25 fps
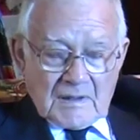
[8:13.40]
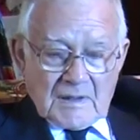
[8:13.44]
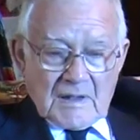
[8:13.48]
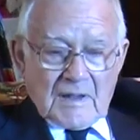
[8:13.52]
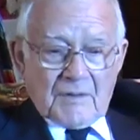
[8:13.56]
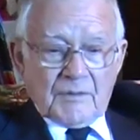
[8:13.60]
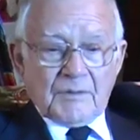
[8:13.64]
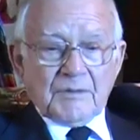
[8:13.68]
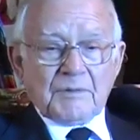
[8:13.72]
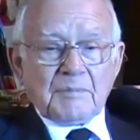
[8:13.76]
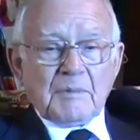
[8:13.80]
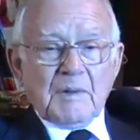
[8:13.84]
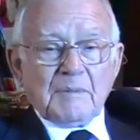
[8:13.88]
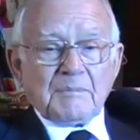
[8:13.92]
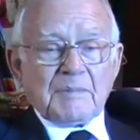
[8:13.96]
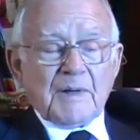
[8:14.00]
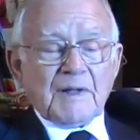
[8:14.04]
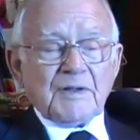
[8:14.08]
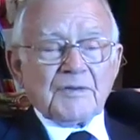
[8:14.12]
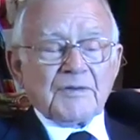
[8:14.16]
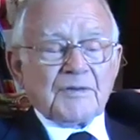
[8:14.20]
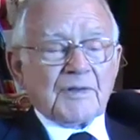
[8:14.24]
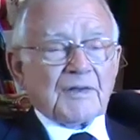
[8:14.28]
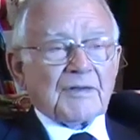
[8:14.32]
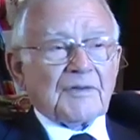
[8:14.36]
That was my
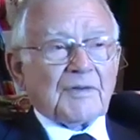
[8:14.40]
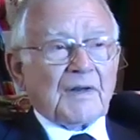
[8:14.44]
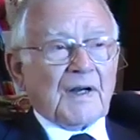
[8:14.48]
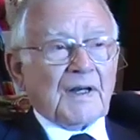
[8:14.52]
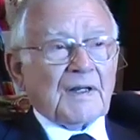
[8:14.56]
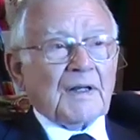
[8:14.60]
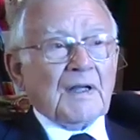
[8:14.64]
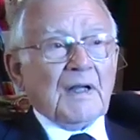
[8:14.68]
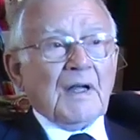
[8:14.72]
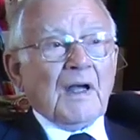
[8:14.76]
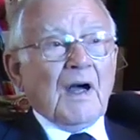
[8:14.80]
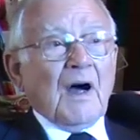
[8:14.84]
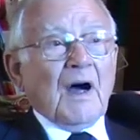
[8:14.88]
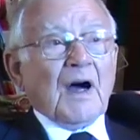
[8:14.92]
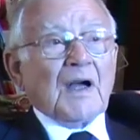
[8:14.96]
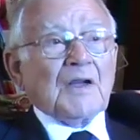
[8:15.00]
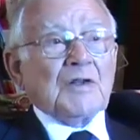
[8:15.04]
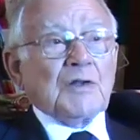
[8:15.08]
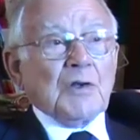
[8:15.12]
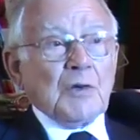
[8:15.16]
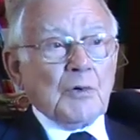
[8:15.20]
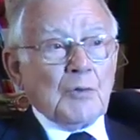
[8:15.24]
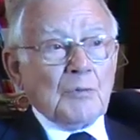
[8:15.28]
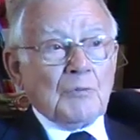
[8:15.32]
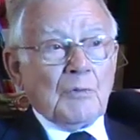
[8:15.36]
basic training. I
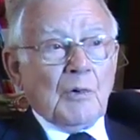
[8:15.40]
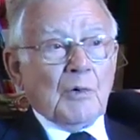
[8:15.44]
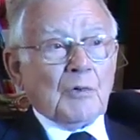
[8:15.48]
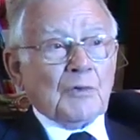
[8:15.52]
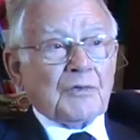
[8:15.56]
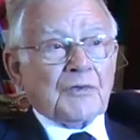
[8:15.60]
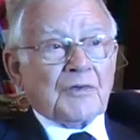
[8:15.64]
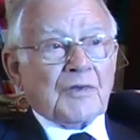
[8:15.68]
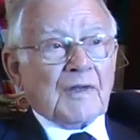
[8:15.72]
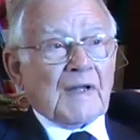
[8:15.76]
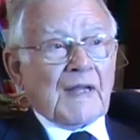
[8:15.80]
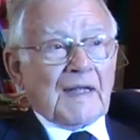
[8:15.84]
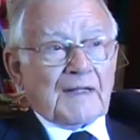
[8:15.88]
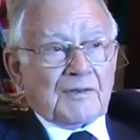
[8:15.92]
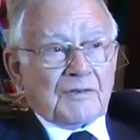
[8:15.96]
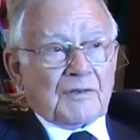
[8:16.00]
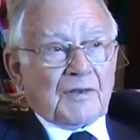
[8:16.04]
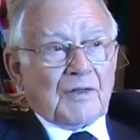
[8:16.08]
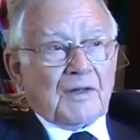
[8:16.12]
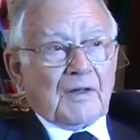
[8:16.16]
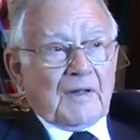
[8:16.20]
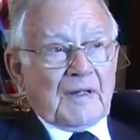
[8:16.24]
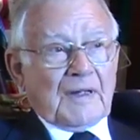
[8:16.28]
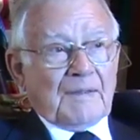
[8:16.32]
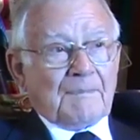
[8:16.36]
knew Morse at that
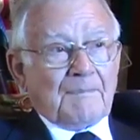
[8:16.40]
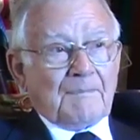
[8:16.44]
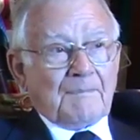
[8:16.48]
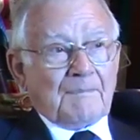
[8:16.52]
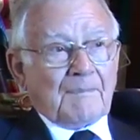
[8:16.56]
time.